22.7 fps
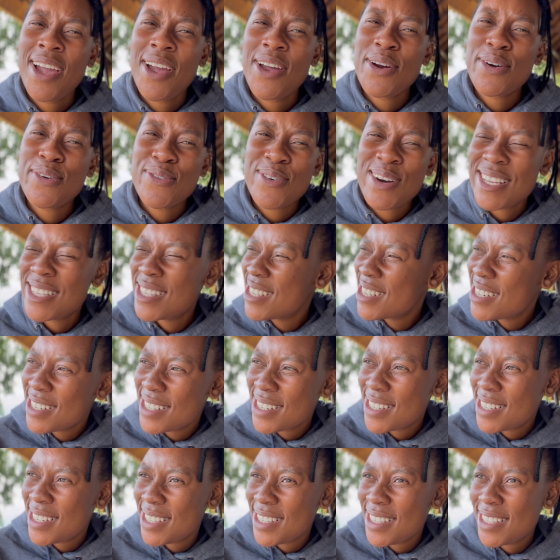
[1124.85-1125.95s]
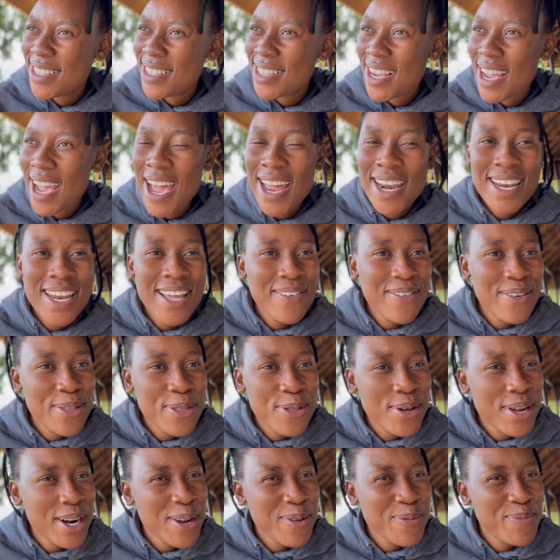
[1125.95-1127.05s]
a resident dj i never
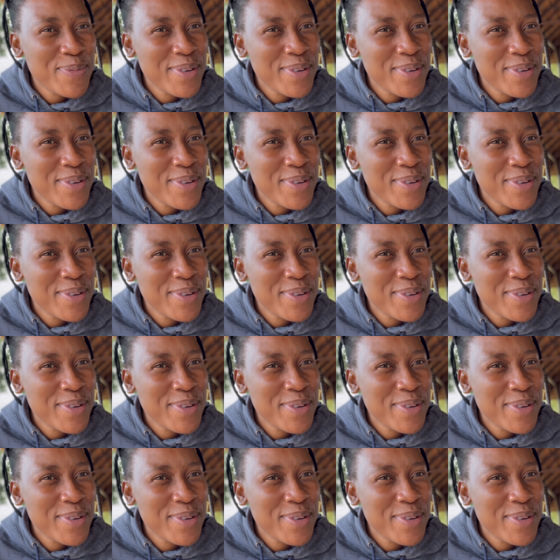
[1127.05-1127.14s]
thought i'd